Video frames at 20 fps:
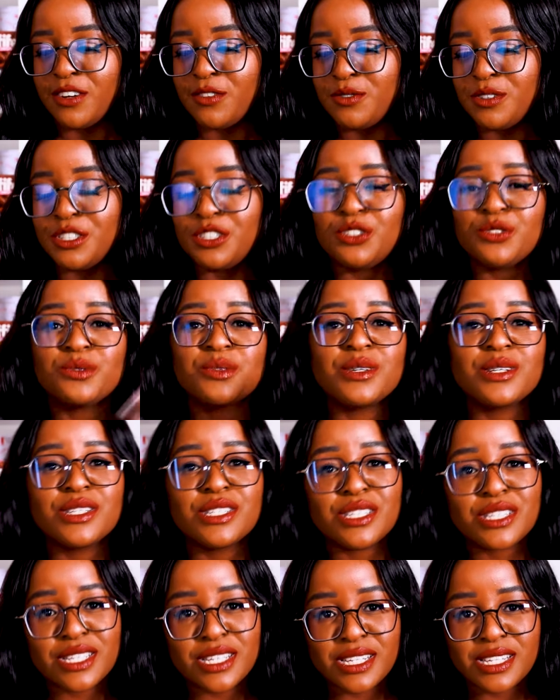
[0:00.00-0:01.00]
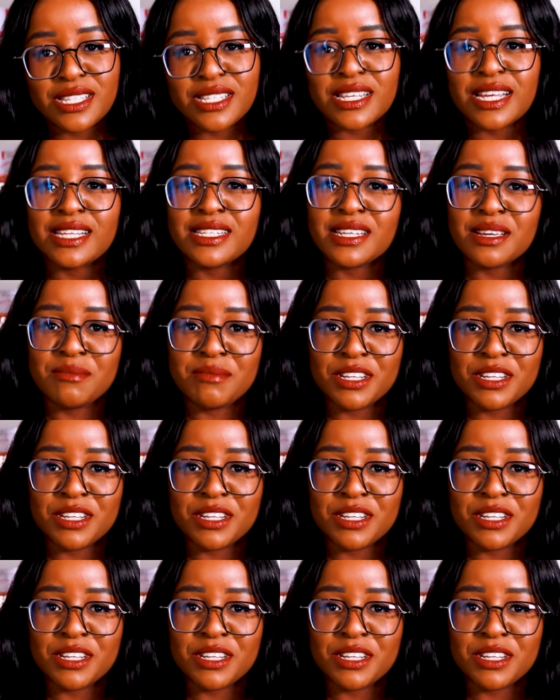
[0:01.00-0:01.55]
Rituals is, as I